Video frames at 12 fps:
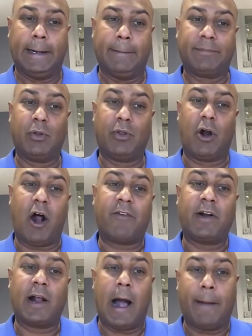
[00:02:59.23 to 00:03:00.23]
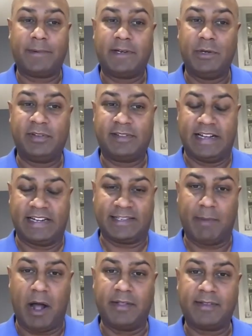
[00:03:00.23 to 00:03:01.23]
So they're offering up to 6
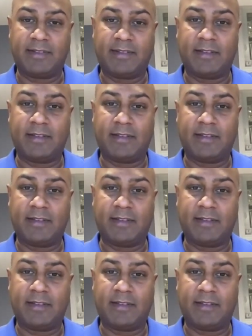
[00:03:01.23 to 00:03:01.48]
months